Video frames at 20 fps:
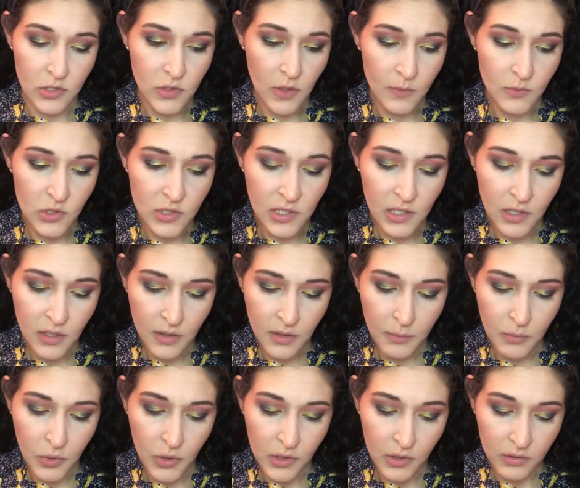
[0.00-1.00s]
So I'm just
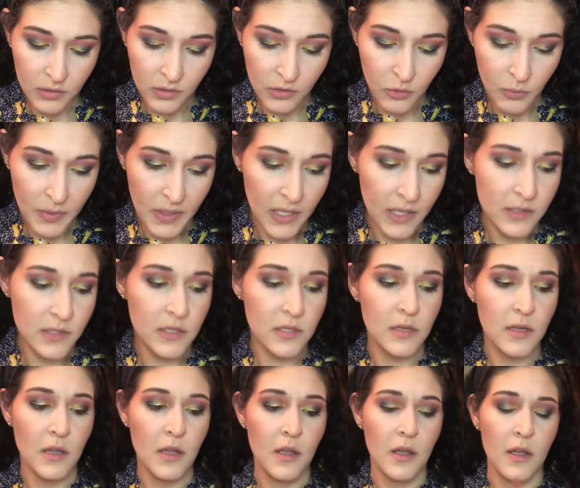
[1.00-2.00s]
gonna put a little bit,
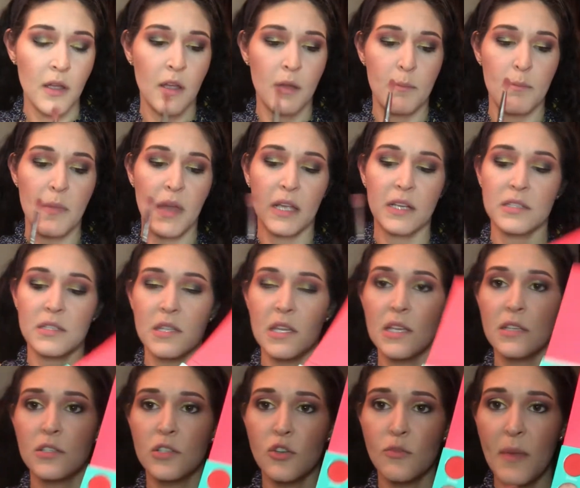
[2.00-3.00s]
mix
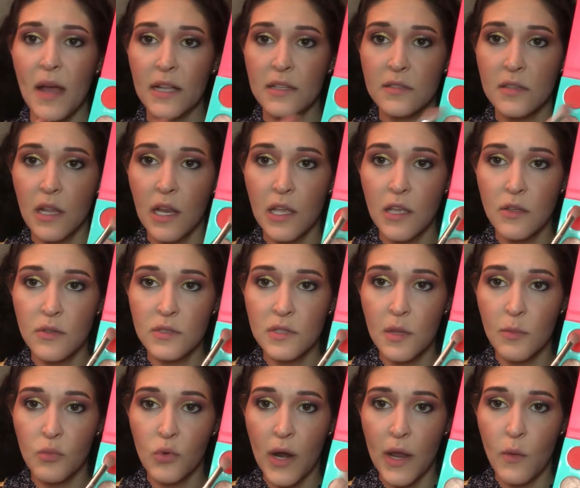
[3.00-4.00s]
these two mattes that I use,
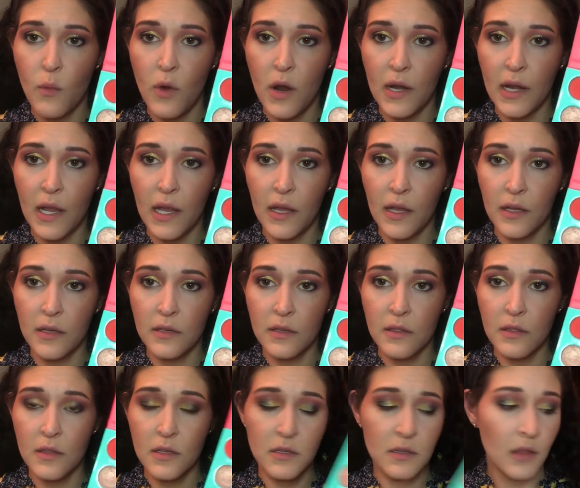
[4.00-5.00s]
the bright one and
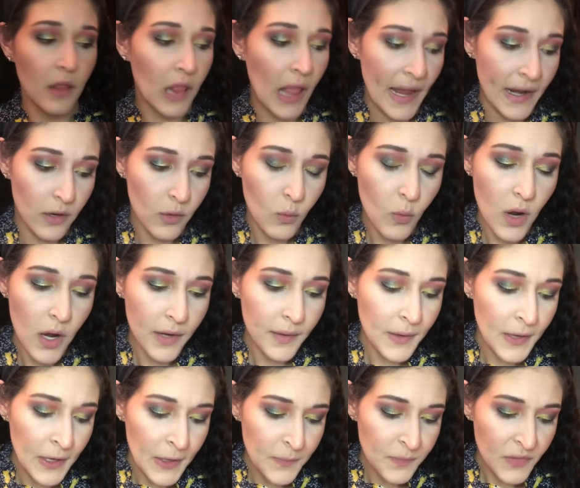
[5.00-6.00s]
the lighter
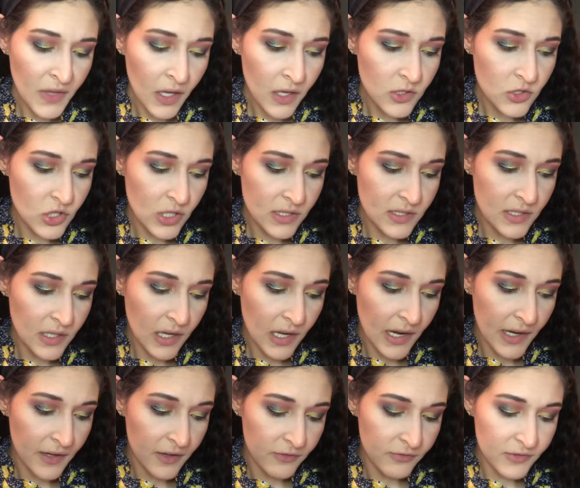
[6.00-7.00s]
one, just to
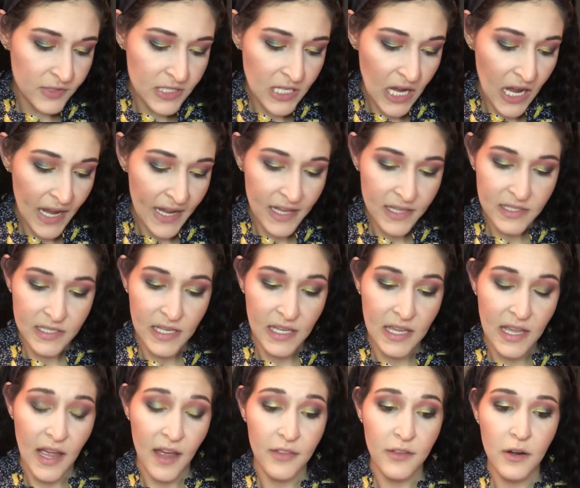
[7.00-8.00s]
kind of tie it
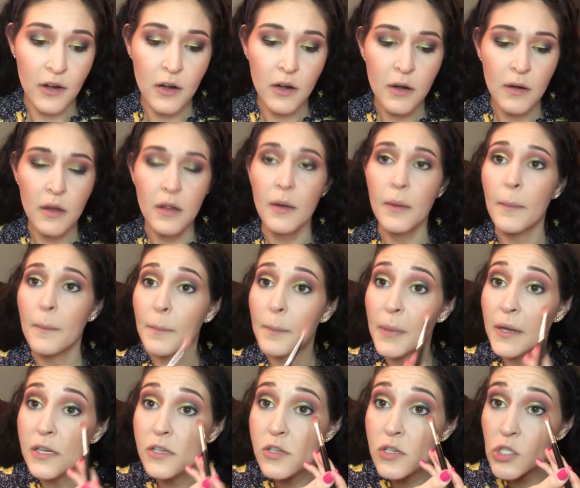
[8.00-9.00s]
together,
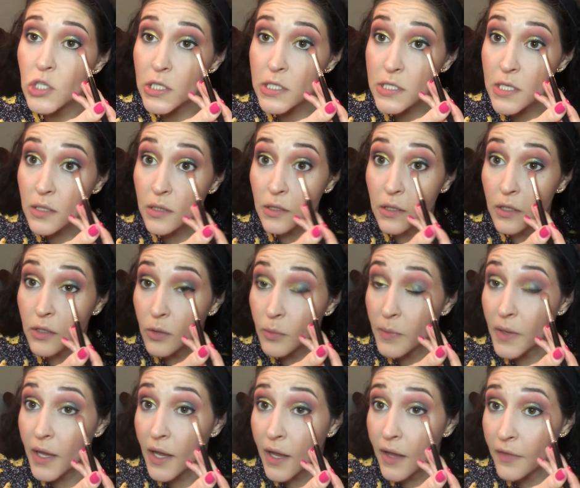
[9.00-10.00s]
but just a little
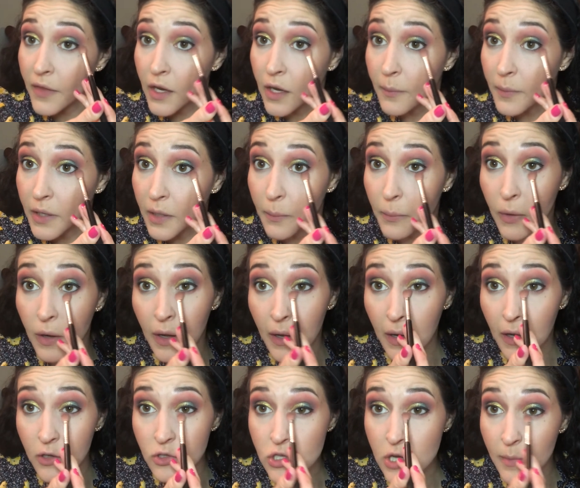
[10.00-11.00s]
bit, and then I'm gonna
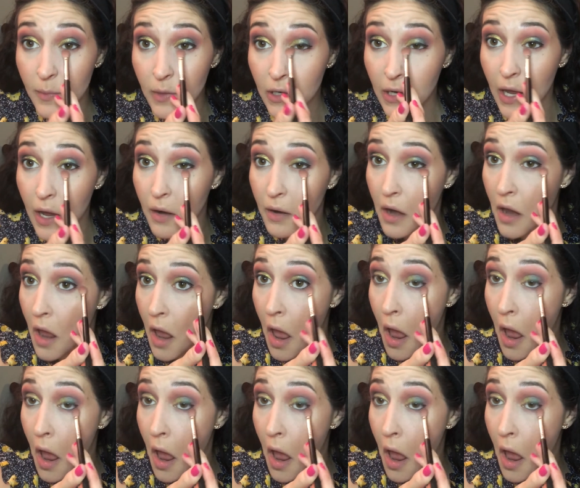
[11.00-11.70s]
put a shimmer down.